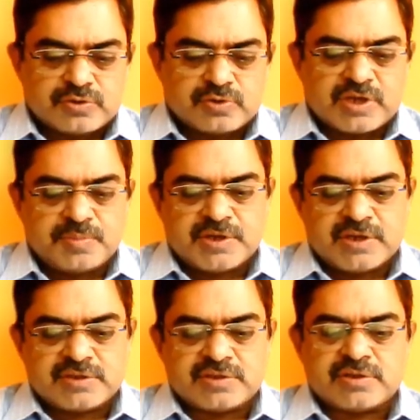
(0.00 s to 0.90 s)
So
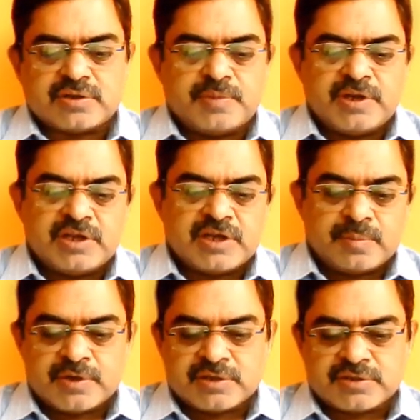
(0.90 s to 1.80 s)
many
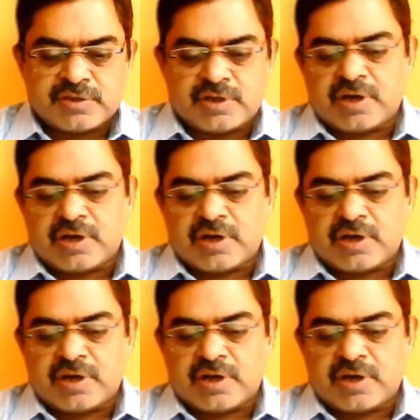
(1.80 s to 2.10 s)
chemicals